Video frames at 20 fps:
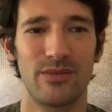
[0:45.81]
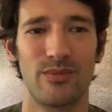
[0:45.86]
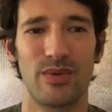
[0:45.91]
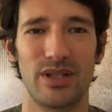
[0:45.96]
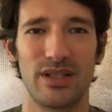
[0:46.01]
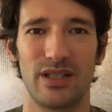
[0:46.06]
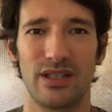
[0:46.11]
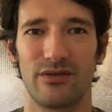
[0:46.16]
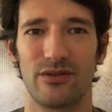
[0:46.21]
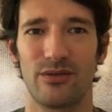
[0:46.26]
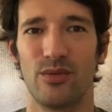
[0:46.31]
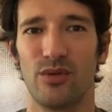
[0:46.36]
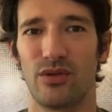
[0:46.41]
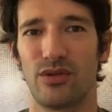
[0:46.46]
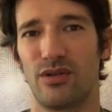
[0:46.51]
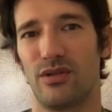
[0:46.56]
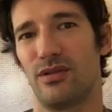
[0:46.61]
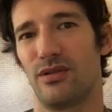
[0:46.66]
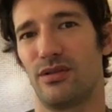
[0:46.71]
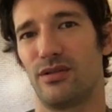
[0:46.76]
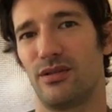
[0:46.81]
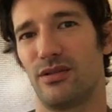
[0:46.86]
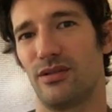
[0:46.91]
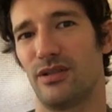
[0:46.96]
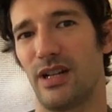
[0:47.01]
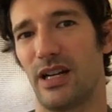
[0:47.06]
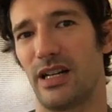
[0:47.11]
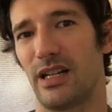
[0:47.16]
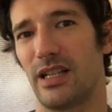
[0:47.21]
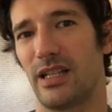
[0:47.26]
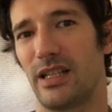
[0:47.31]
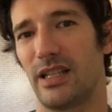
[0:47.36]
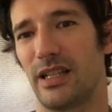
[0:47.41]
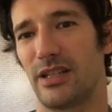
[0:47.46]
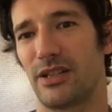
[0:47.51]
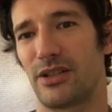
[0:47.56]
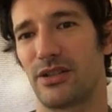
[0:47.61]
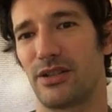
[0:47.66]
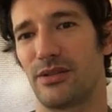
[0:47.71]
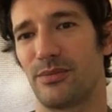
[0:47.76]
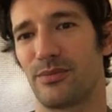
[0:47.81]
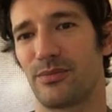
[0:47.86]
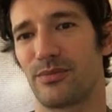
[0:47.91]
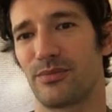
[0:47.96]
preserved book on architecture.